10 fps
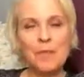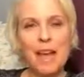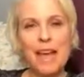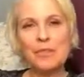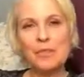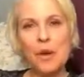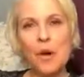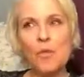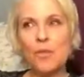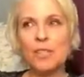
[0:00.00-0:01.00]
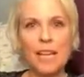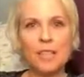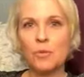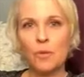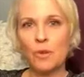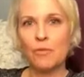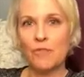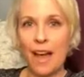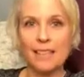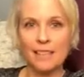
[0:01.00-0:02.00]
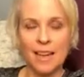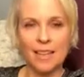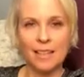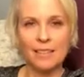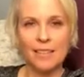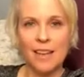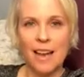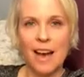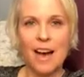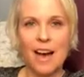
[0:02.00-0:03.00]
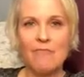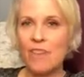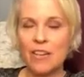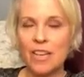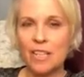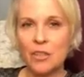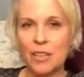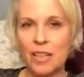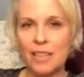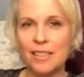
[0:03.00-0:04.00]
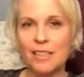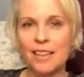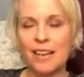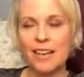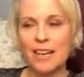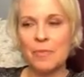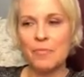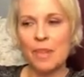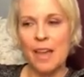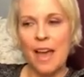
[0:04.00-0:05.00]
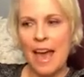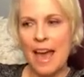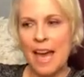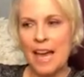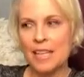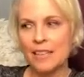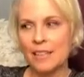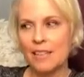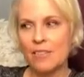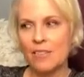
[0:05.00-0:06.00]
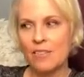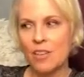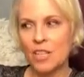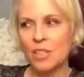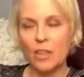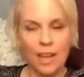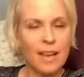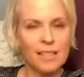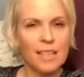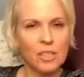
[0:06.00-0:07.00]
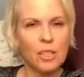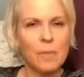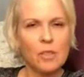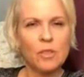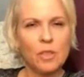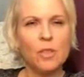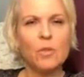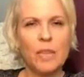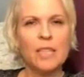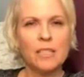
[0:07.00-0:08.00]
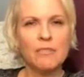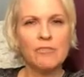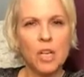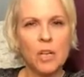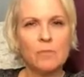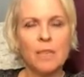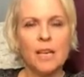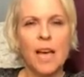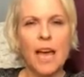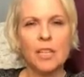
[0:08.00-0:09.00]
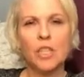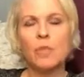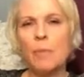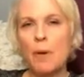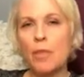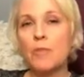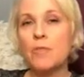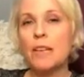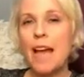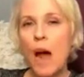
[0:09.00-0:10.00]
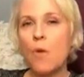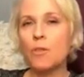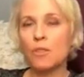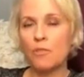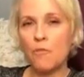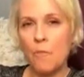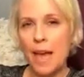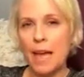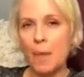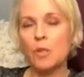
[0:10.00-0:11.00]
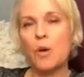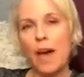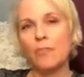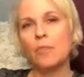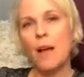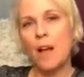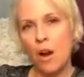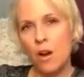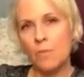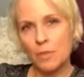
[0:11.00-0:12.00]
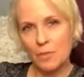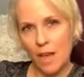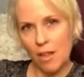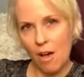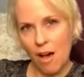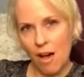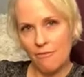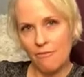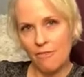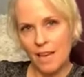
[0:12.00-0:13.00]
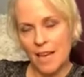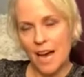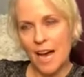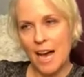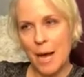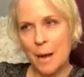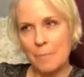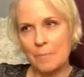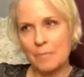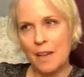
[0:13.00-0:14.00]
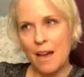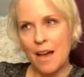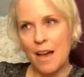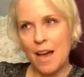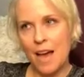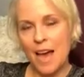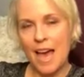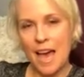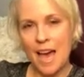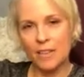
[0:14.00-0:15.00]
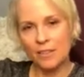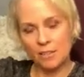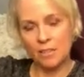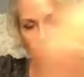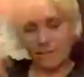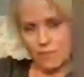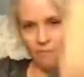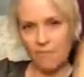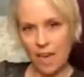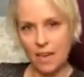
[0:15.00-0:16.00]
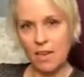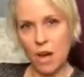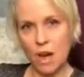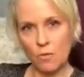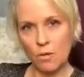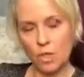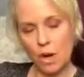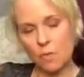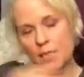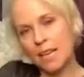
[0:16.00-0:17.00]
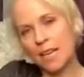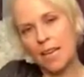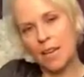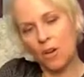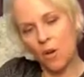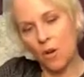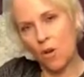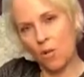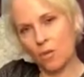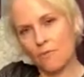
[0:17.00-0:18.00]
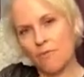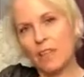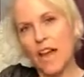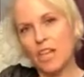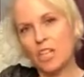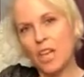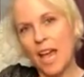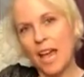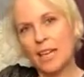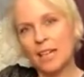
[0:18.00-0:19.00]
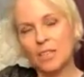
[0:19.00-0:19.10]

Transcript: And so the sets were fascinating, very intricate. And it, like I said, it took about 2 weeks to film and it took me about 3 hours of makeup. So after my arms fell off, I had the fake cockroach arms and then I had all the flesh hanging.